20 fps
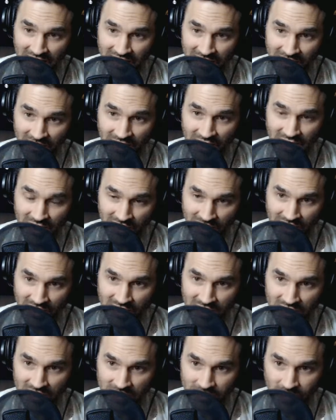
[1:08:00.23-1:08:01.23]
right? You can
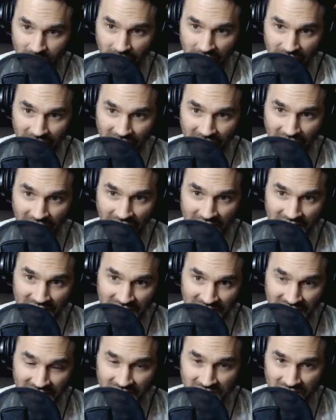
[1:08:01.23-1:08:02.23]
draw the lines
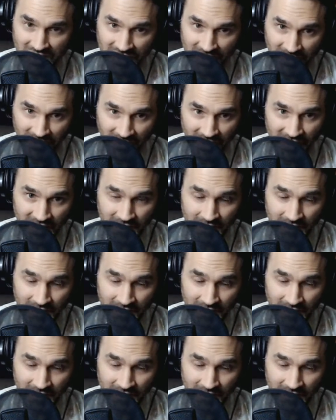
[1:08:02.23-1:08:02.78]
easily, right?